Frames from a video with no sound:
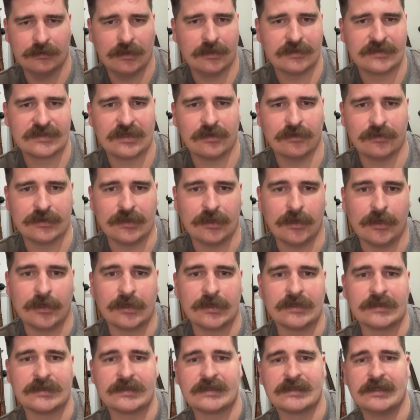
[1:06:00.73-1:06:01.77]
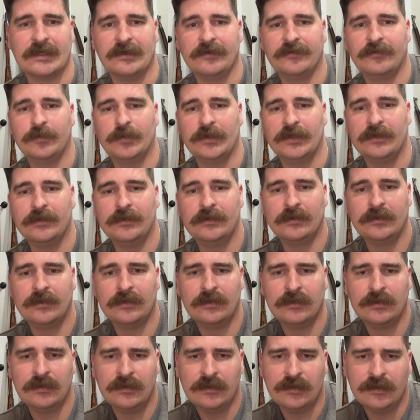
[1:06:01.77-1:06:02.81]
I'll still talk and stuff, but
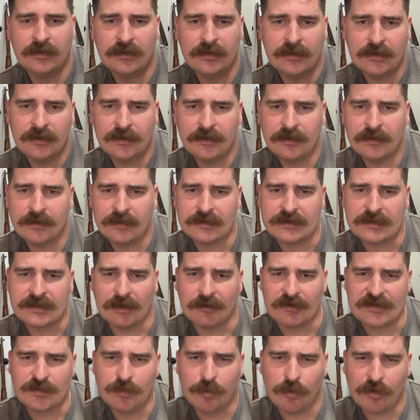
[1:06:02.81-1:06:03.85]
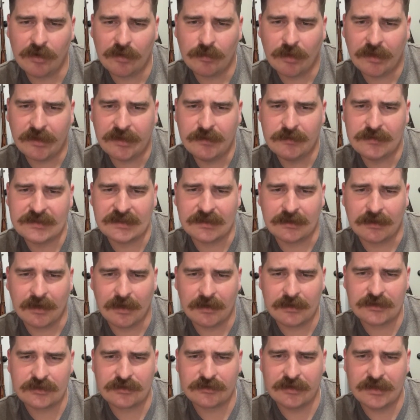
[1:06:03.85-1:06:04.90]
let's see. I was born while he was in
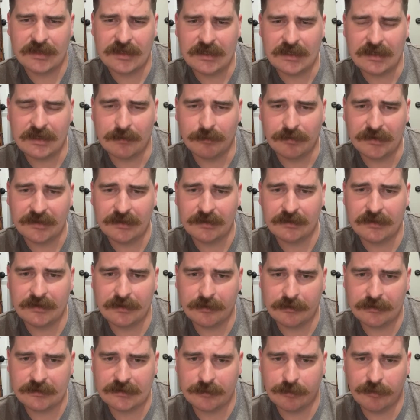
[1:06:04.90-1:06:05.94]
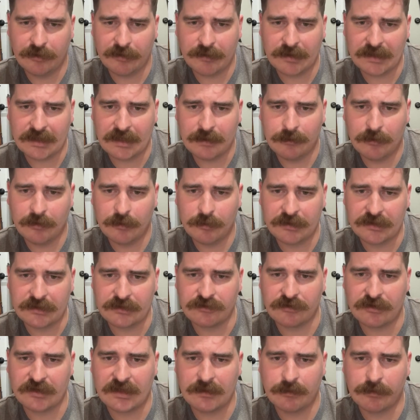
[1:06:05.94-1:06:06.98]
country. He completed deployment, came home with a
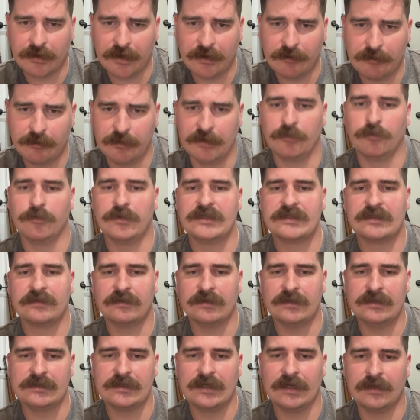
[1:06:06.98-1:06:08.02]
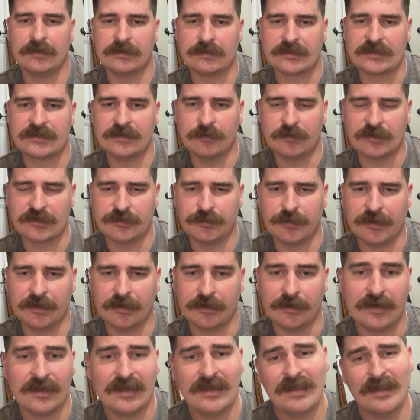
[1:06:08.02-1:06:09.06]
drinking problem, but recently he's gotten so much
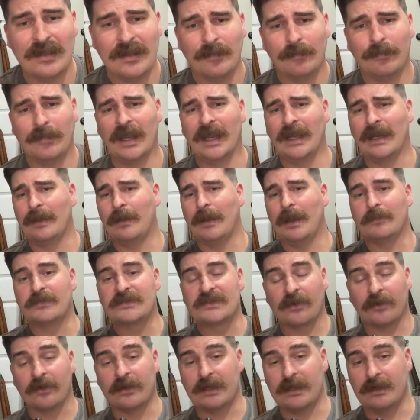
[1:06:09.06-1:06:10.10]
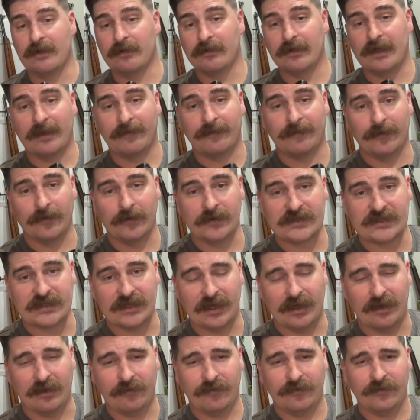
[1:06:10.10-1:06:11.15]
better. Man, I'm sorry to hear that. First
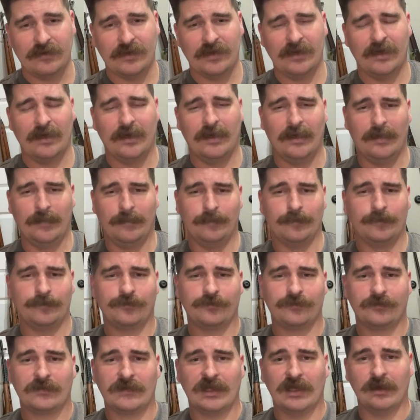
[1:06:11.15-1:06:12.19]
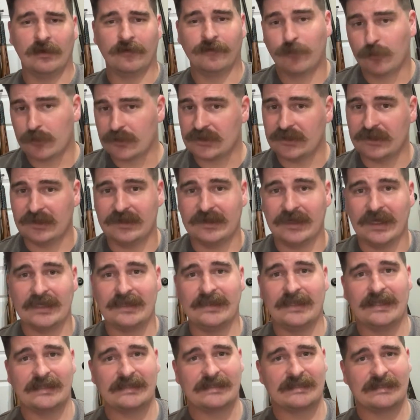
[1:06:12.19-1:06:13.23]
off, unfortunately,
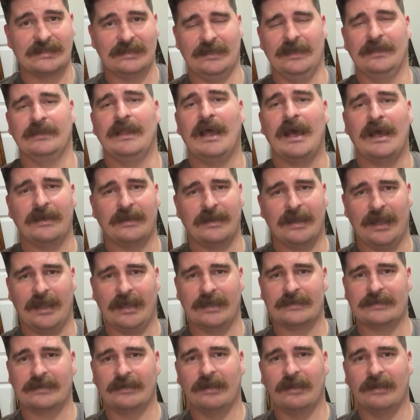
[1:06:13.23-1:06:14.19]
that's a lot of guys.